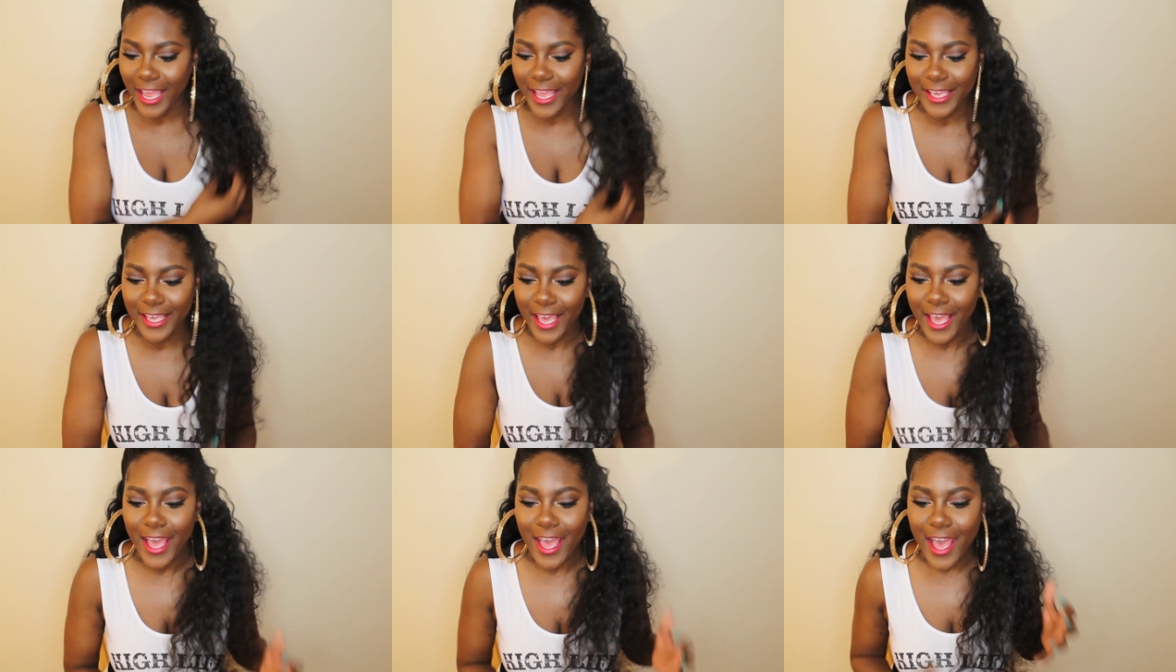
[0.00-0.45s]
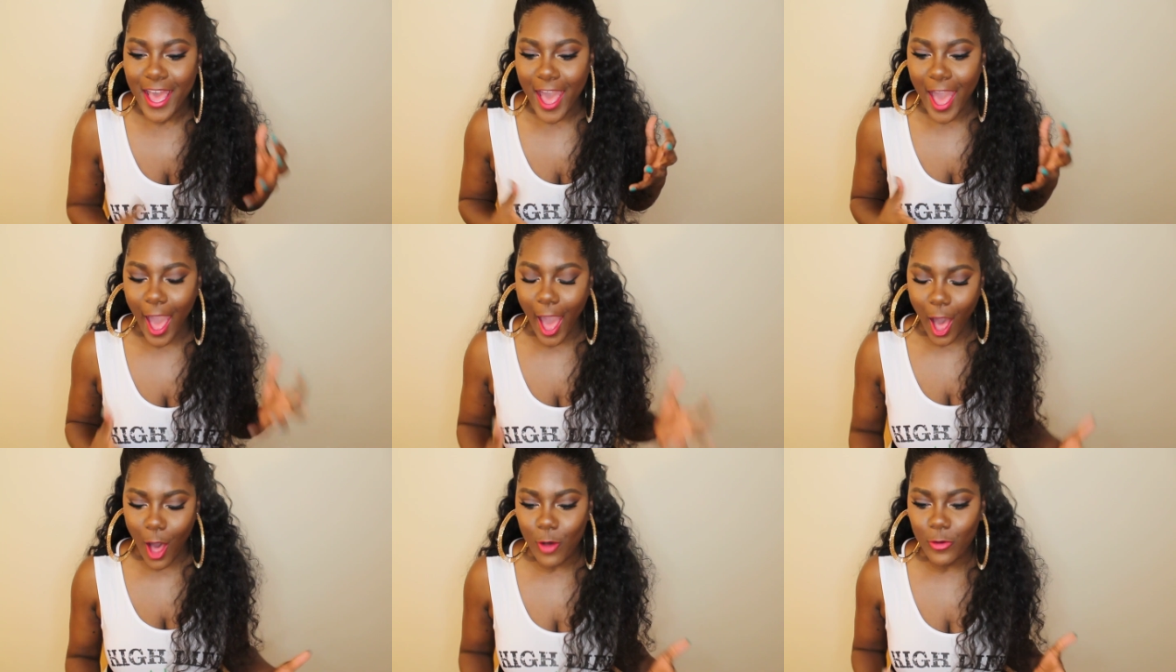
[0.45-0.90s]
like
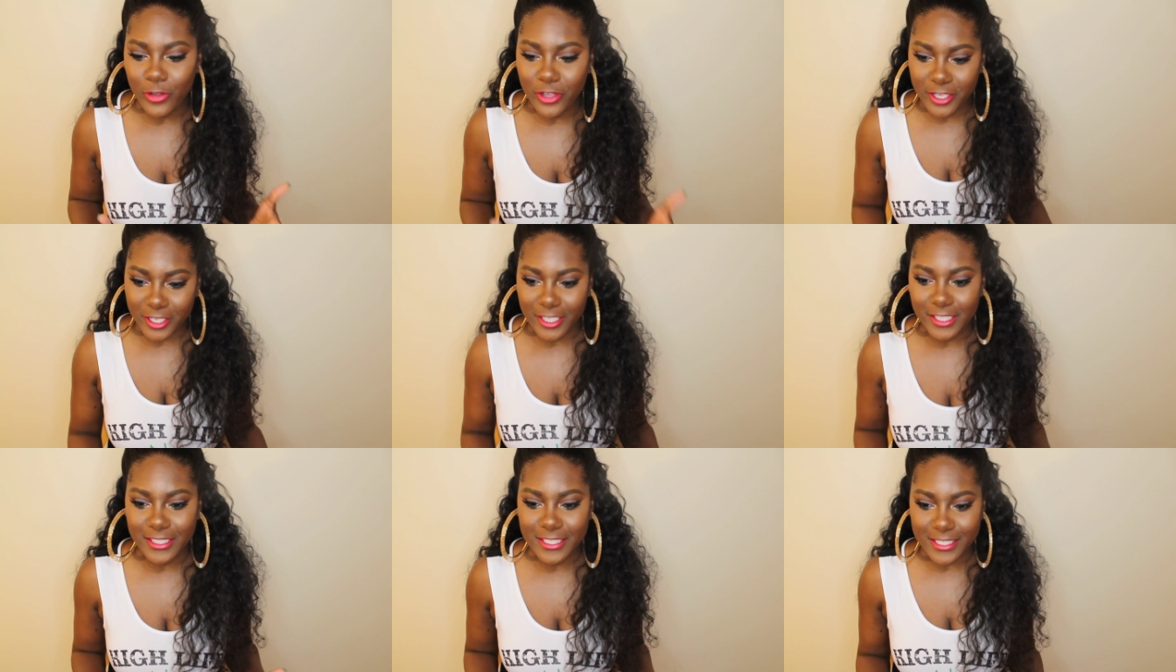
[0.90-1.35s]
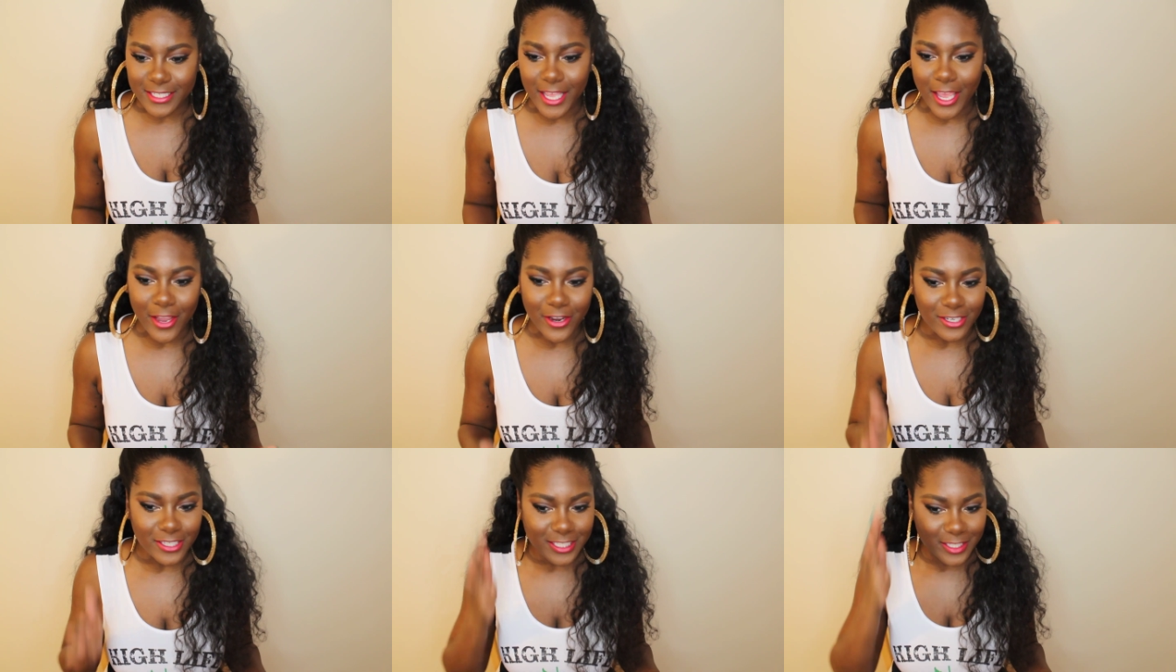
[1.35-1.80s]
how good this
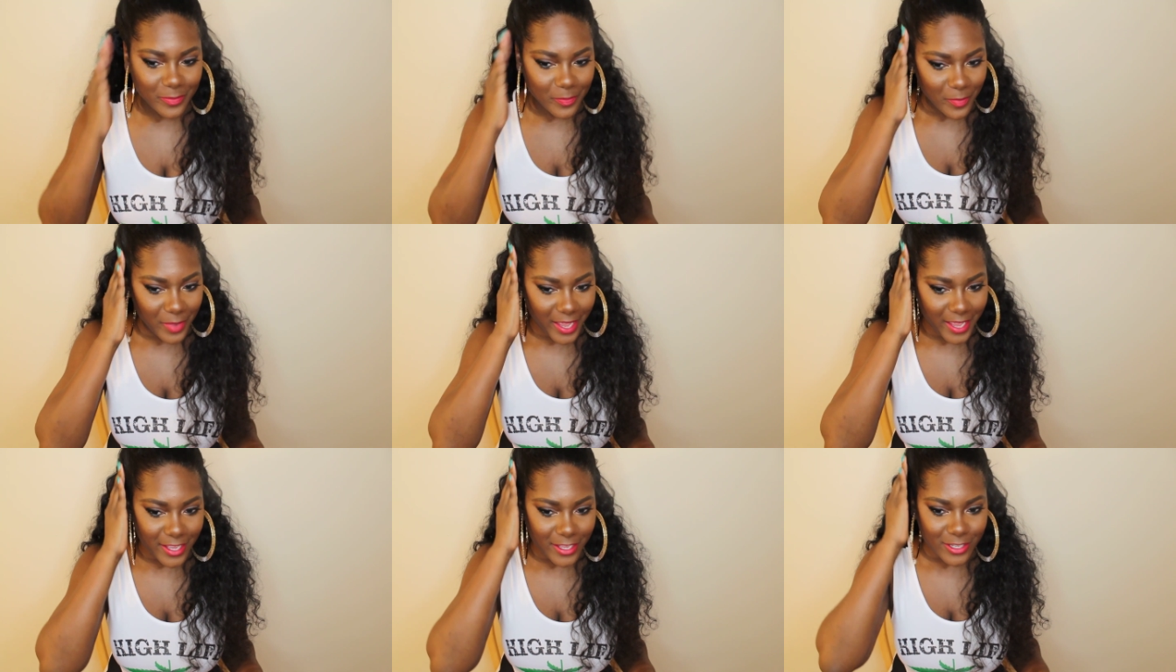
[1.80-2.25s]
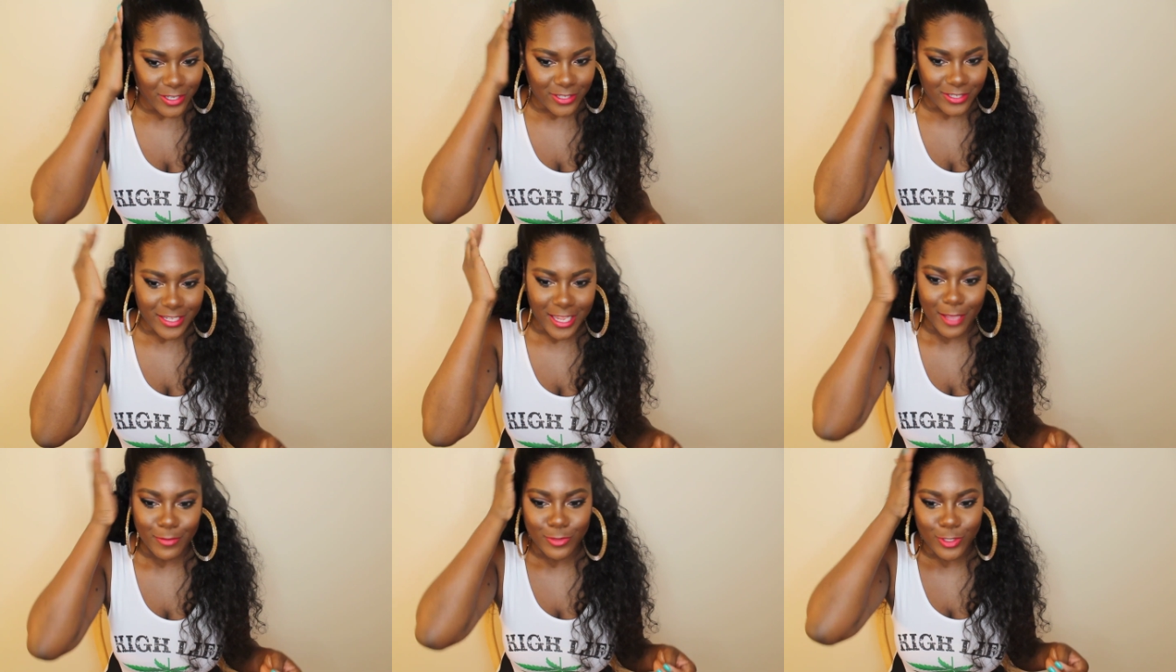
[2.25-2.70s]
hair
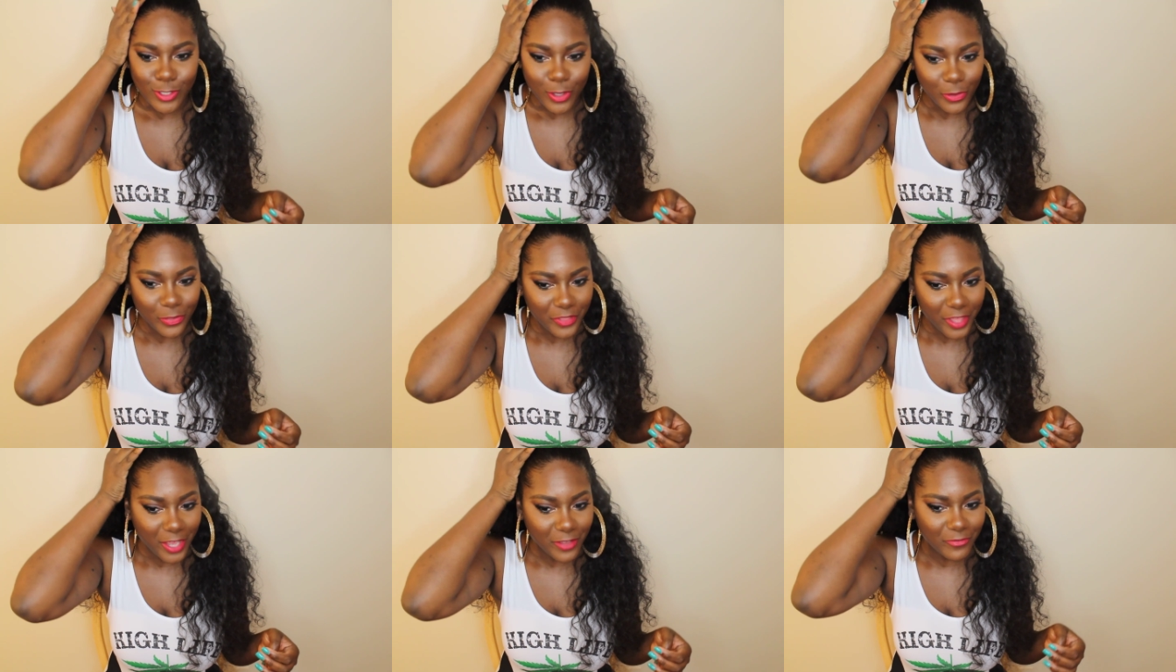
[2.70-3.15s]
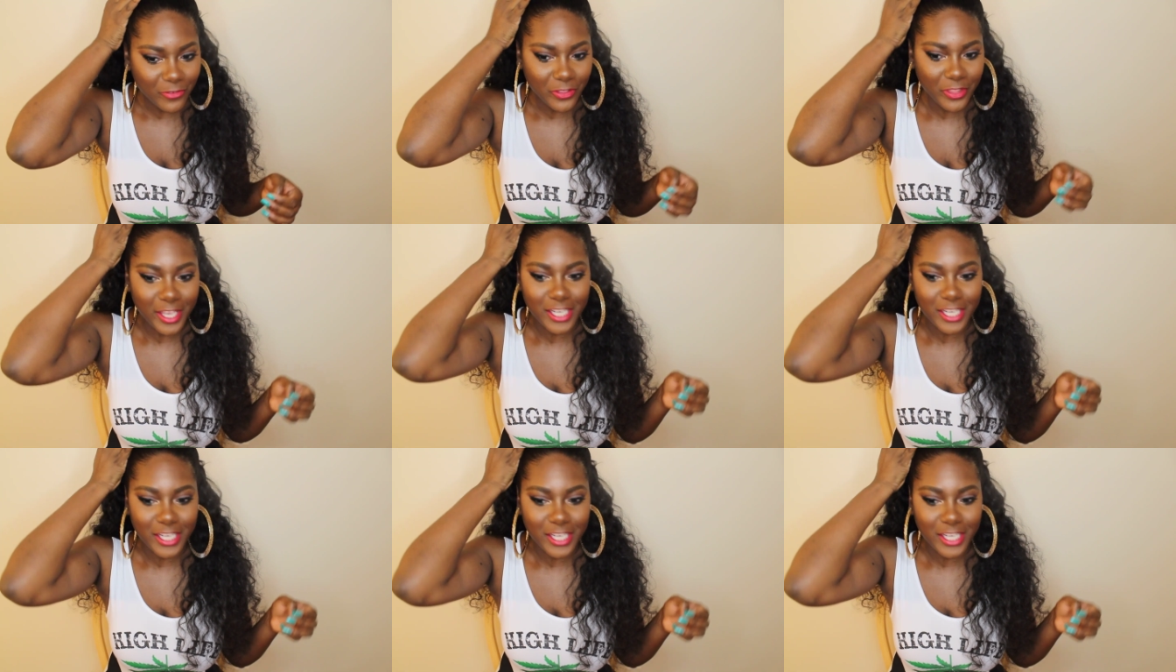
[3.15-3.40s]
smells I'm so thankful